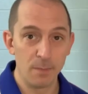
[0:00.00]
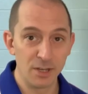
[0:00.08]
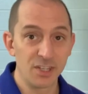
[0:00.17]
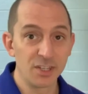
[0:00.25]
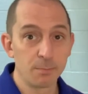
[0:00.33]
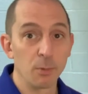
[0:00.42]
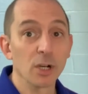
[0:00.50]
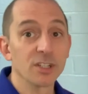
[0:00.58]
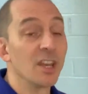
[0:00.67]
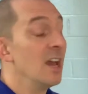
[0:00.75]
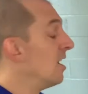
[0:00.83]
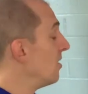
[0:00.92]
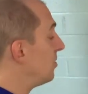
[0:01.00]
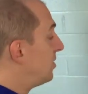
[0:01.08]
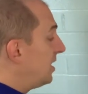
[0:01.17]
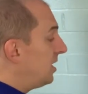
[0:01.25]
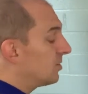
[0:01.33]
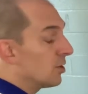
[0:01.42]
business books.
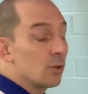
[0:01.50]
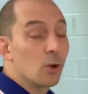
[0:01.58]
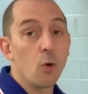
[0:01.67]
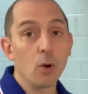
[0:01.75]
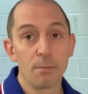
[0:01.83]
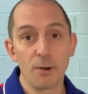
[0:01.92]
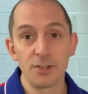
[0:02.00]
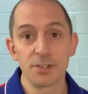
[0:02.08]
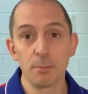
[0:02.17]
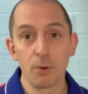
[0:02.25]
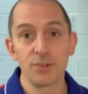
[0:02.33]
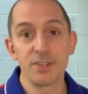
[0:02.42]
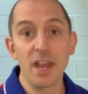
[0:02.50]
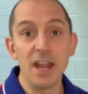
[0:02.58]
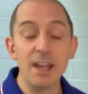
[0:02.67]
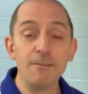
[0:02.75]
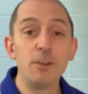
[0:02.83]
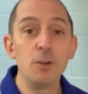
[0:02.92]
These are the core principles that
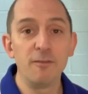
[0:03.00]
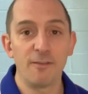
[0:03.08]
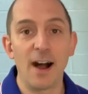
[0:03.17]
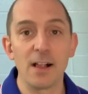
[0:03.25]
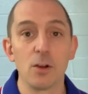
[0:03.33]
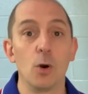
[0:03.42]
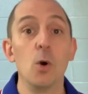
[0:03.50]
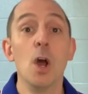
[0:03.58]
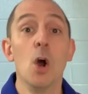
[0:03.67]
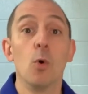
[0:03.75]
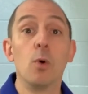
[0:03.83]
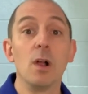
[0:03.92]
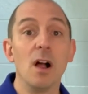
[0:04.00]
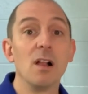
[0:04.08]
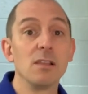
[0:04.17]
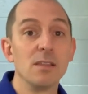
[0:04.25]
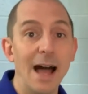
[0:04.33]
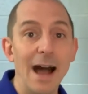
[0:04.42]
if you follow will
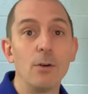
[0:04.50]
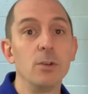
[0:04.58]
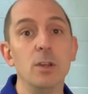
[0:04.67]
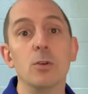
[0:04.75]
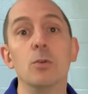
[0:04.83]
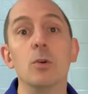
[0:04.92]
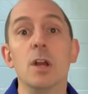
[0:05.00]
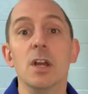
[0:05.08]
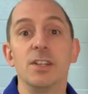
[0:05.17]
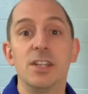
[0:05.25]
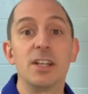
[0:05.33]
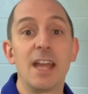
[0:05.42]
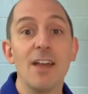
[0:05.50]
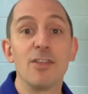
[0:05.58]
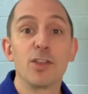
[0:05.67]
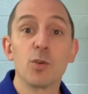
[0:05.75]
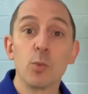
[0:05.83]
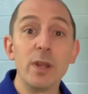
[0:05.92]
allow you to get
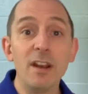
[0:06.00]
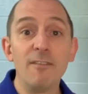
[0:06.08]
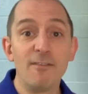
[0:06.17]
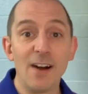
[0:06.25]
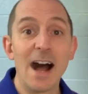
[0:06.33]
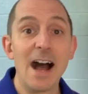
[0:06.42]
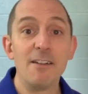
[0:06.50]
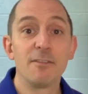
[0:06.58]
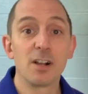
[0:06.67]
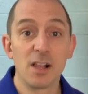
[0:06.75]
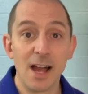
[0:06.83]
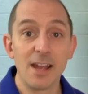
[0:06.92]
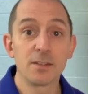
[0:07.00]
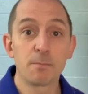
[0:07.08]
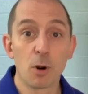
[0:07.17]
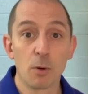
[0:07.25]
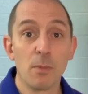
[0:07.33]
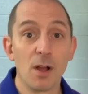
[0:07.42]
three to five clients
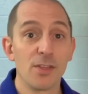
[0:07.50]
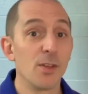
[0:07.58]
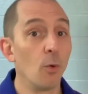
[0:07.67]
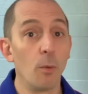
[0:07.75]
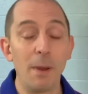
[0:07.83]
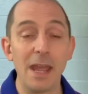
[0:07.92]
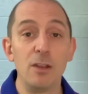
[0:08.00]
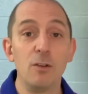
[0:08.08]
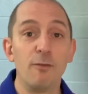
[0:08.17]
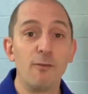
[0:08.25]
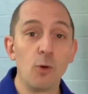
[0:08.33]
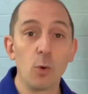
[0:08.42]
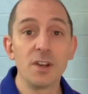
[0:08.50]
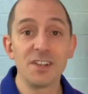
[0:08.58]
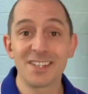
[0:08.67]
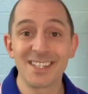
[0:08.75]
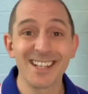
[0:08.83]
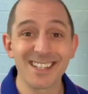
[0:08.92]
per month that will pay you four to
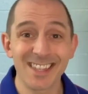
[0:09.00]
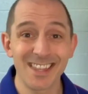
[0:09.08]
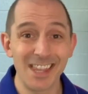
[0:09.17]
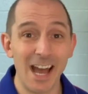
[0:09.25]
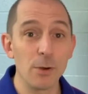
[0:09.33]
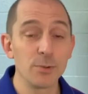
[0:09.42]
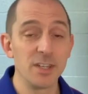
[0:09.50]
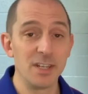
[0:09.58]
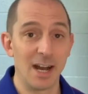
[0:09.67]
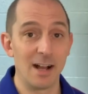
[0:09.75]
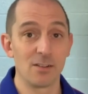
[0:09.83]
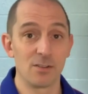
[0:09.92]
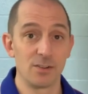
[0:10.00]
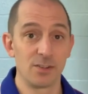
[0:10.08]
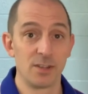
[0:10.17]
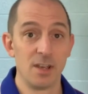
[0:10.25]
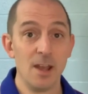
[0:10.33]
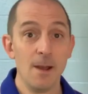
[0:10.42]

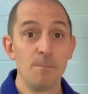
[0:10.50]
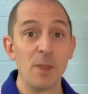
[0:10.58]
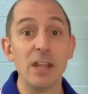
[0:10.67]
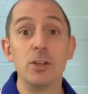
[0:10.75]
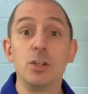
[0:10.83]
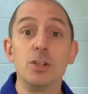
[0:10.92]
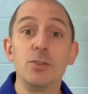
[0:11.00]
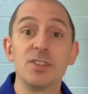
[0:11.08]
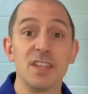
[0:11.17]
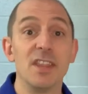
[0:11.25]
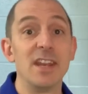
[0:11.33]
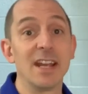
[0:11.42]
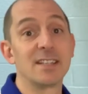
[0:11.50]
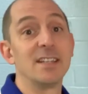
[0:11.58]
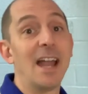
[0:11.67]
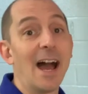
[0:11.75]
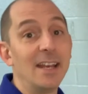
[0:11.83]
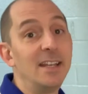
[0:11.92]
$6,000. And you can do this in the next
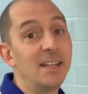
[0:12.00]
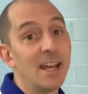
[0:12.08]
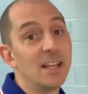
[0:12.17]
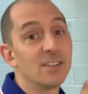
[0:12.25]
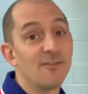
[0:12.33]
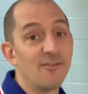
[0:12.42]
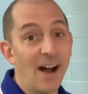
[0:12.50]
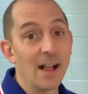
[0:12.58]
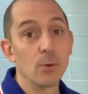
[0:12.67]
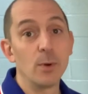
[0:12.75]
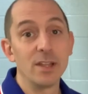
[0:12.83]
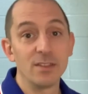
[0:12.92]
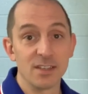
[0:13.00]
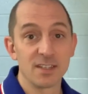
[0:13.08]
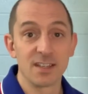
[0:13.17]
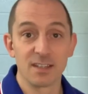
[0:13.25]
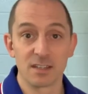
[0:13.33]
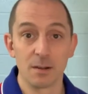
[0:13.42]
90 days following this
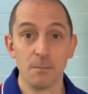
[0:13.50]
system.